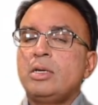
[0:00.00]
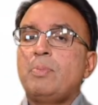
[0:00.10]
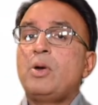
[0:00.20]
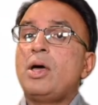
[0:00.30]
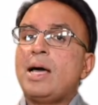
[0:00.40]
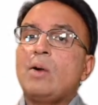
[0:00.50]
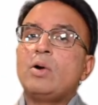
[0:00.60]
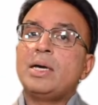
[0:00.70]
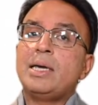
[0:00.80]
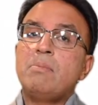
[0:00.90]
per
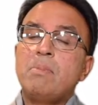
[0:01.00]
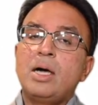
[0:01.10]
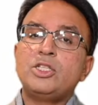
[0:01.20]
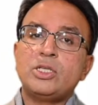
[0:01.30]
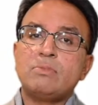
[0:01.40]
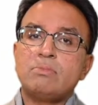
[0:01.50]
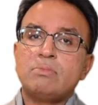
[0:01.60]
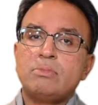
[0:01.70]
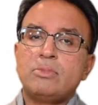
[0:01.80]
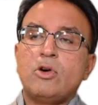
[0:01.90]
hour in margin,
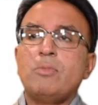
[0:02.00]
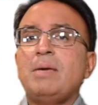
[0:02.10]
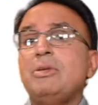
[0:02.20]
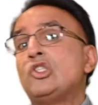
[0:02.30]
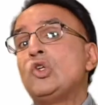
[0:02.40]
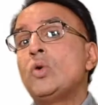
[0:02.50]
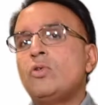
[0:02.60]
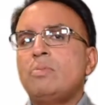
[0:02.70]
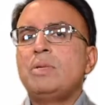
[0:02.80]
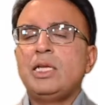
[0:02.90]
or maybe
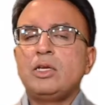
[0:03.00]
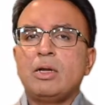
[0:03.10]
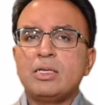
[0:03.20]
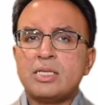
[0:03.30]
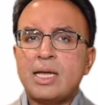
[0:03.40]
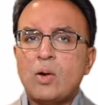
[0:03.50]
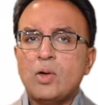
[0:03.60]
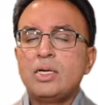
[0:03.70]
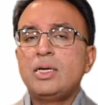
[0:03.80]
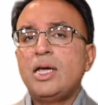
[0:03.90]
$200 million an hour
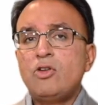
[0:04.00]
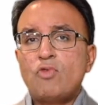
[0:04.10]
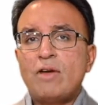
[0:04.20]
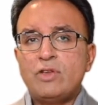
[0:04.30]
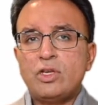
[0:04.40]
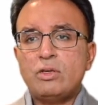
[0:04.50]
in revenue.